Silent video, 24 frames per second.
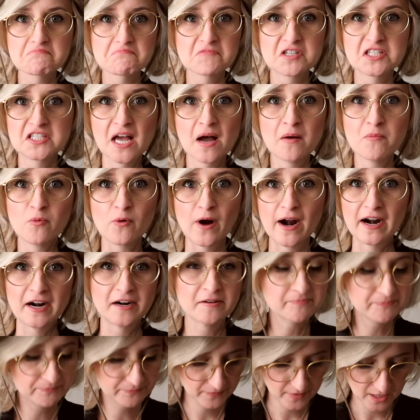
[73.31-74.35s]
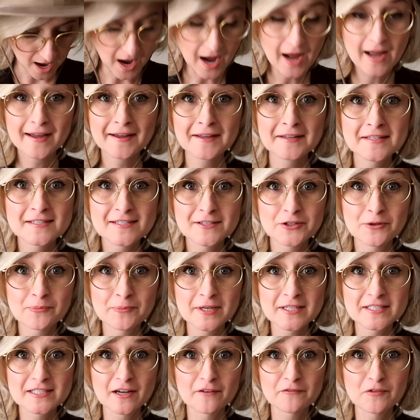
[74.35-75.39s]
somewhere, I consider
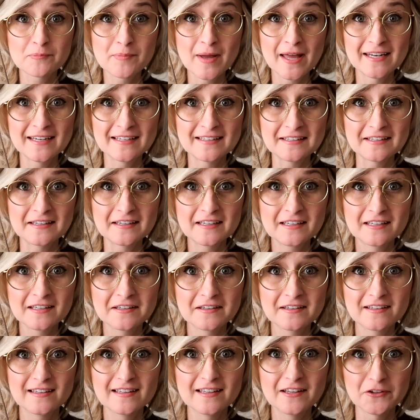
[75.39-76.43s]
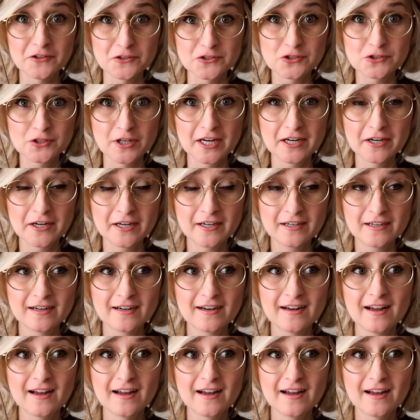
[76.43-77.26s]
myself a pen and ink illustrator.